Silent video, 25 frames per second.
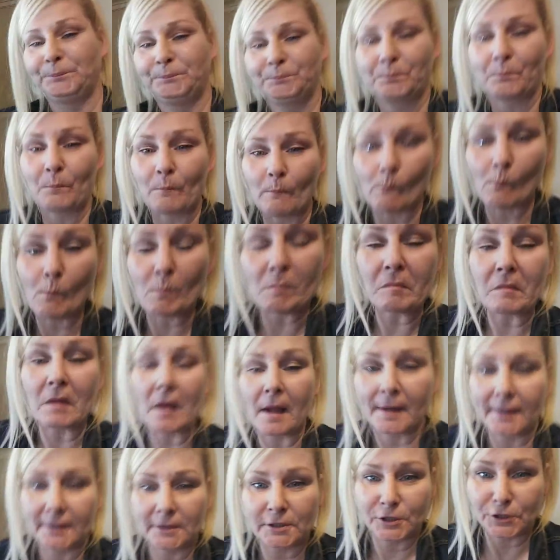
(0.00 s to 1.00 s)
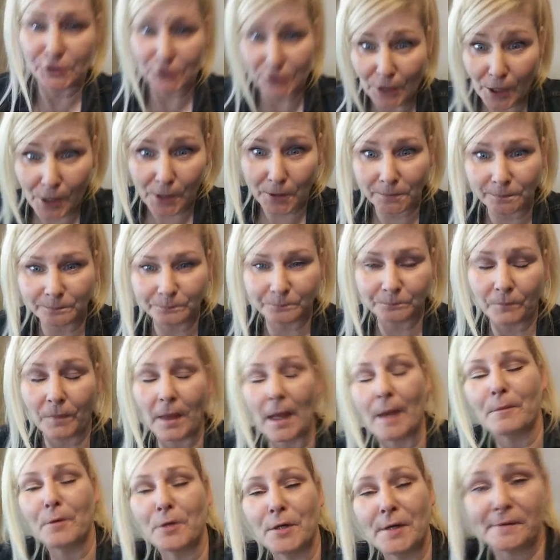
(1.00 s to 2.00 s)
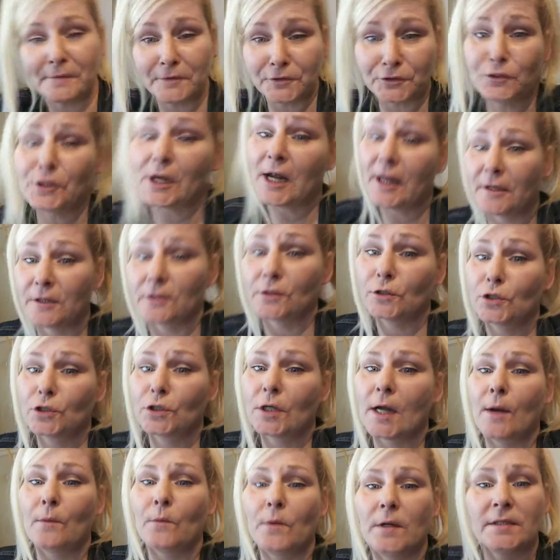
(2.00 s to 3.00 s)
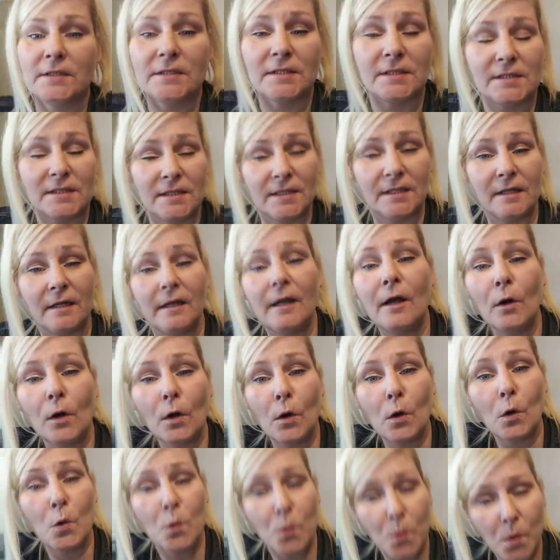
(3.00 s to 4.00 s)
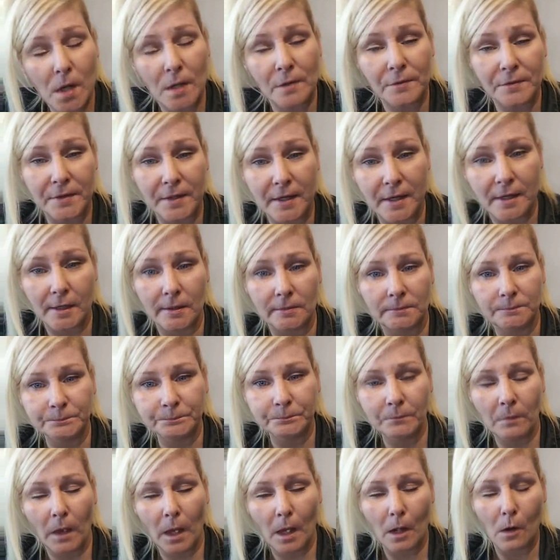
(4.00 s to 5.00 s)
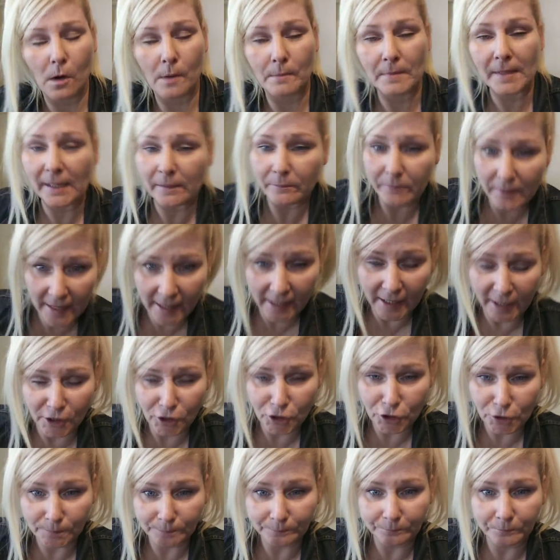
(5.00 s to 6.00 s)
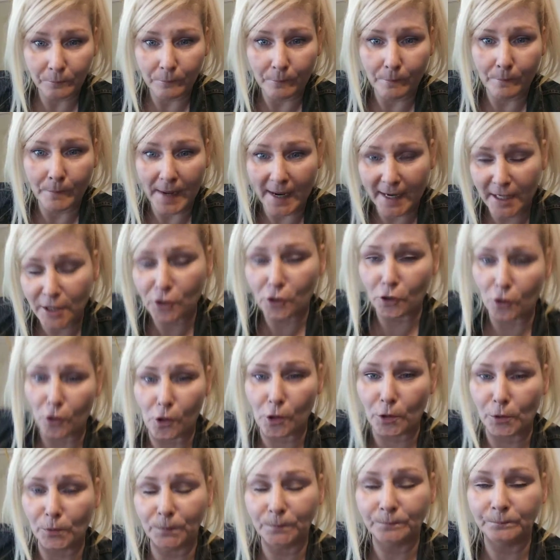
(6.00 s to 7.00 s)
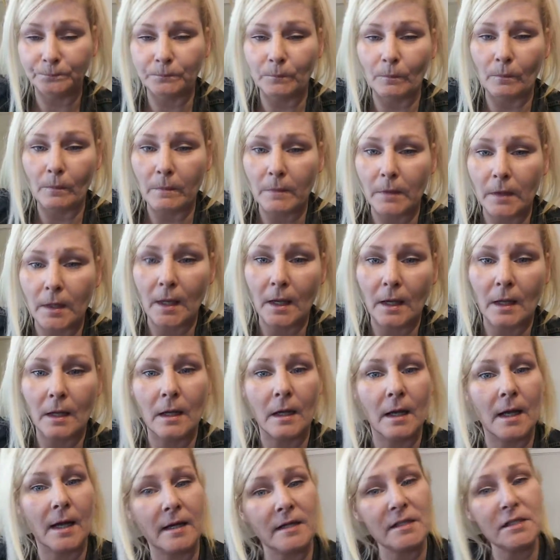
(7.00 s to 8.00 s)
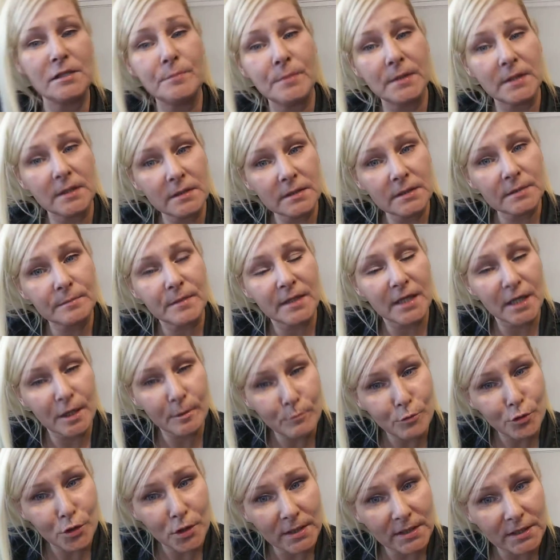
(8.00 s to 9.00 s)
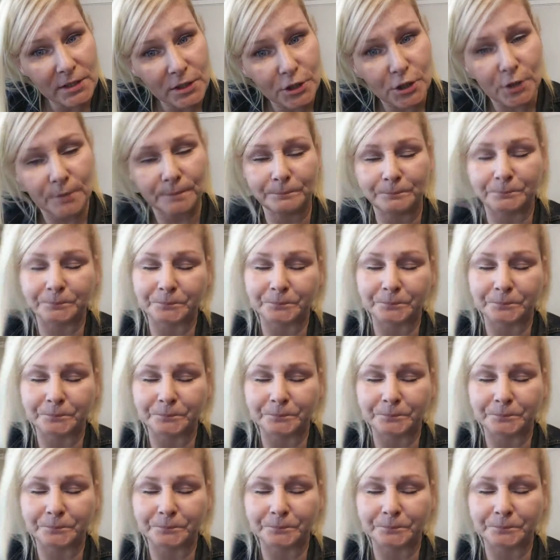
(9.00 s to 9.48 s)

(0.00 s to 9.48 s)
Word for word: Uh-huh. So, I'm going to have a challenge. I want to see who out there on my page might know how to speak some gibberish.